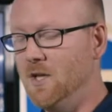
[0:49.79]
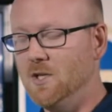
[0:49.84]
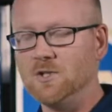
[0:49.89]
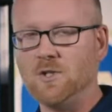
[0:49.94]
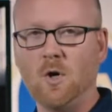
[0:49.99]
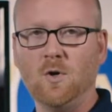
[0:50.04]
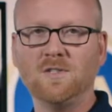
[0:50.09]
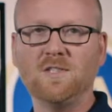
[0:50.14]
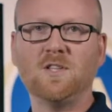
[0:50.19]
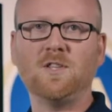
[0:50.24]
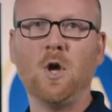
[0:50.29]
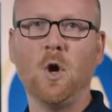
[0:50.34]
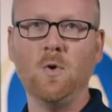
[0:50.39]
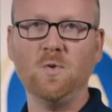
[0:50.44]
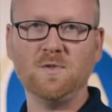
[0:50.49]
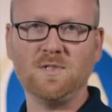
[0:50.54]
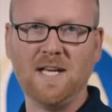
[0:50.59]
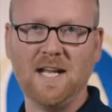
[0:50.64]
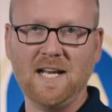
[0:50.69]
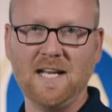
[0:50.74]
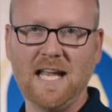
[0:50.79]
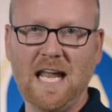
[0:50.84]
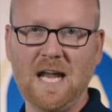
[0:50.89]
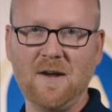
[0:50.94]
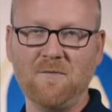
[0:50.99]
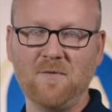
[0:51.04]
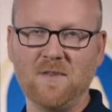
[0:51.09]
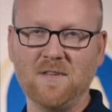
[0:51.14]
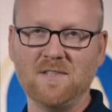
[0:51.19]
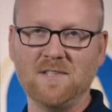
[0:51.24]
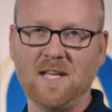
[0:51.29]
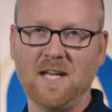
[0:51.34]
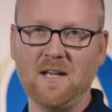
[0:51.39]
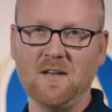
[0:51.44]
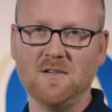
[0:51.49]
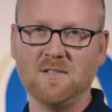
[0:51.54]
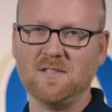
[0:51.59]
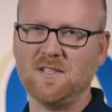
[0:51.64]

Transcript: So it's a tone setting game for the Steelers.